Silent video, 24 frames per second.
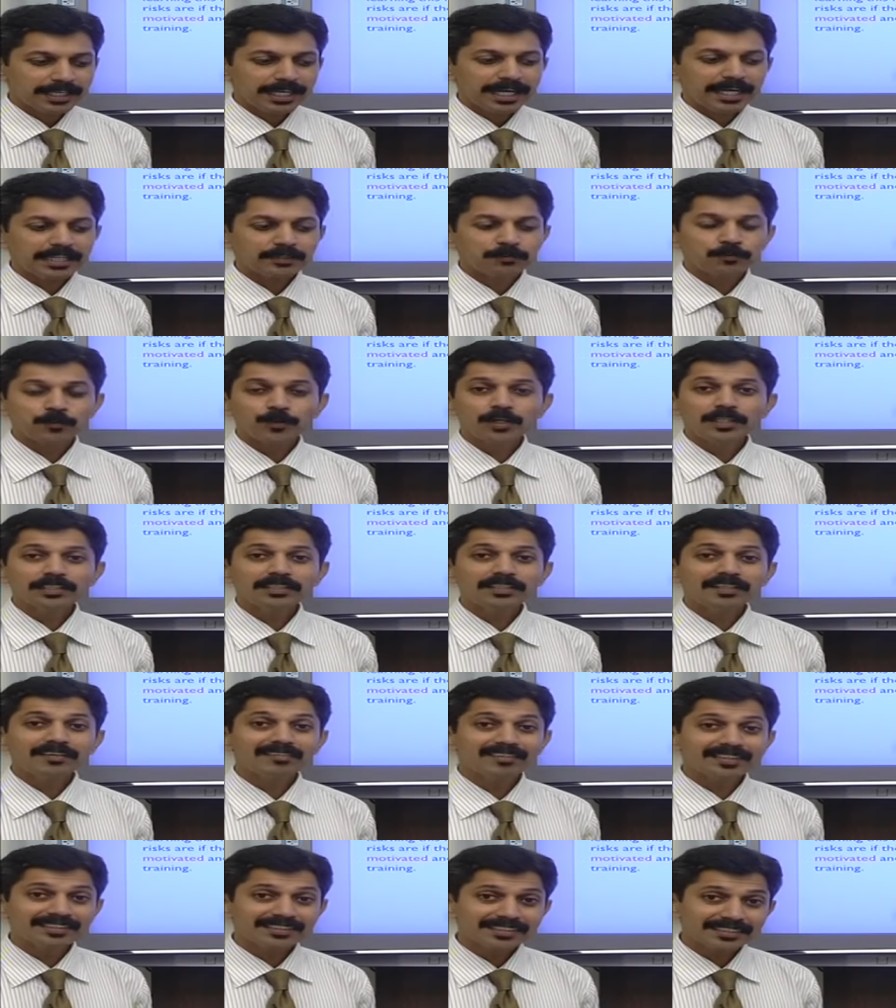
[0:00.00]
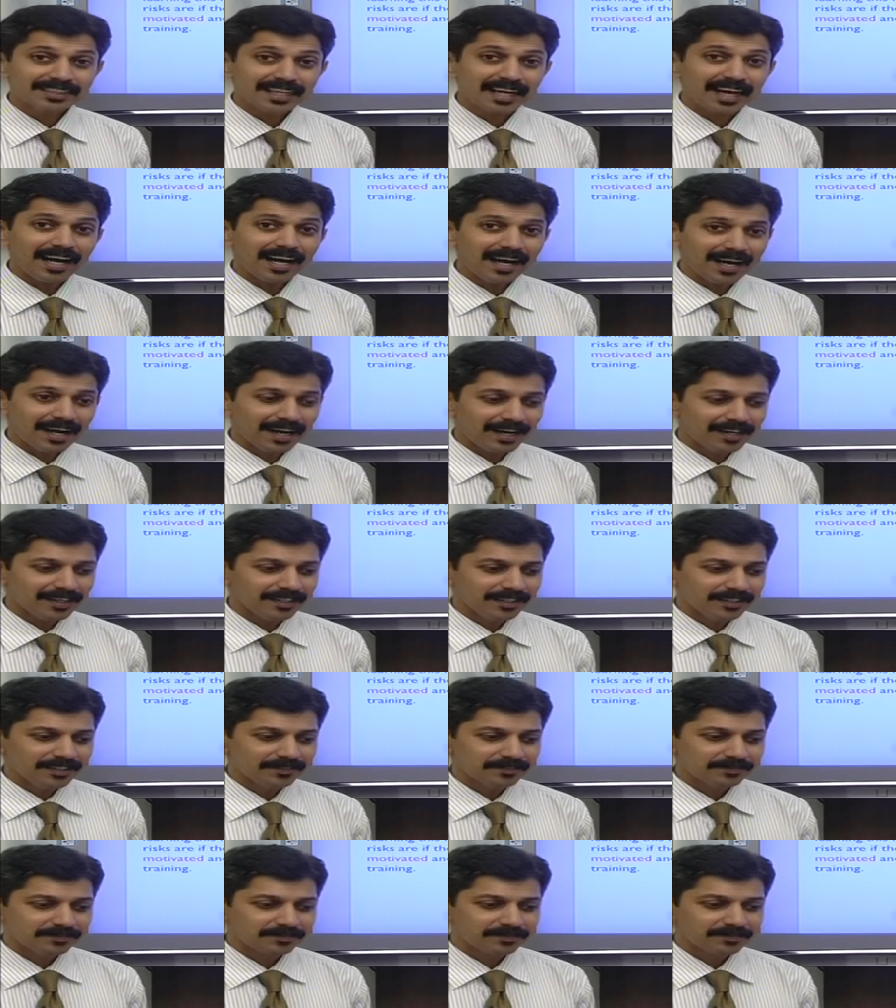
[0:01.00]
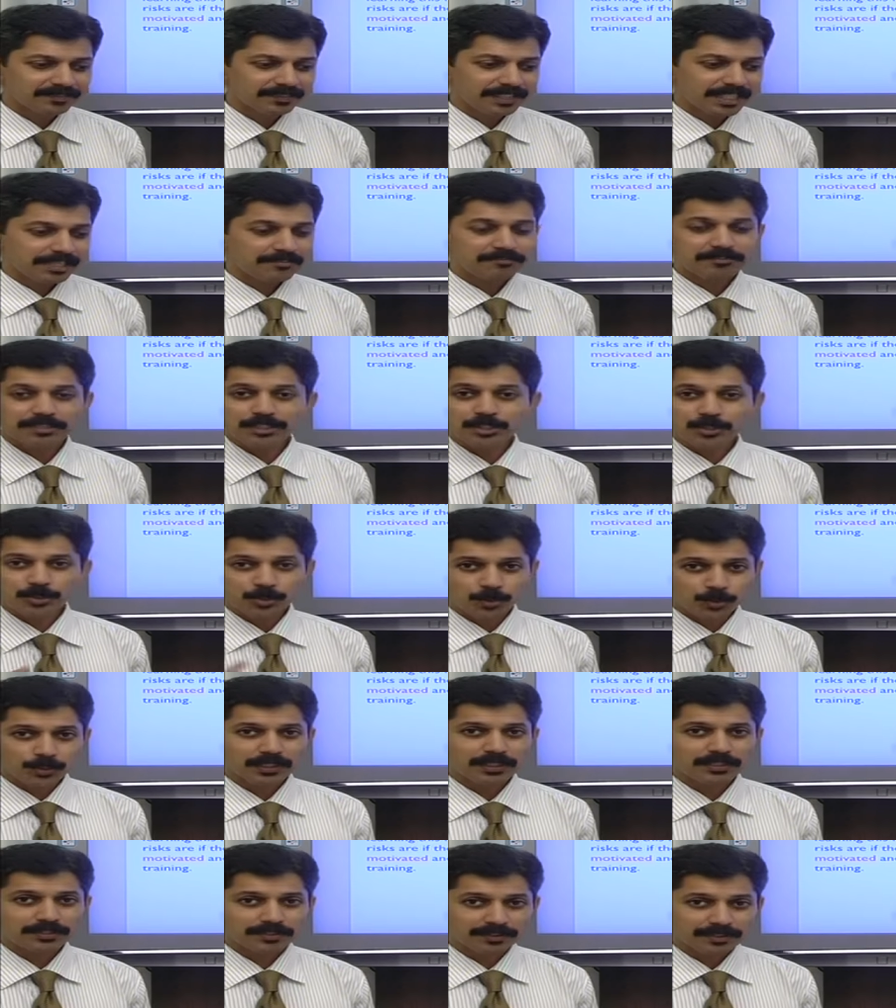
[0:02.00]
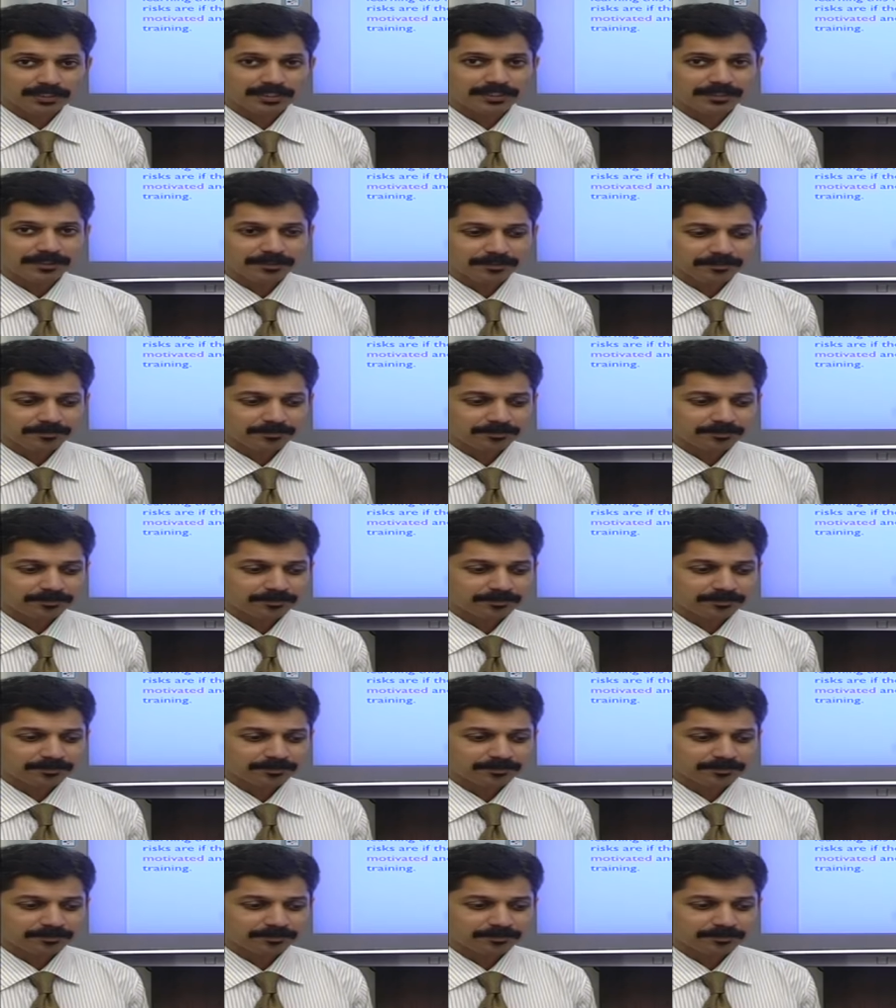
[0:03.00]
and what the risks are if they don't learn it,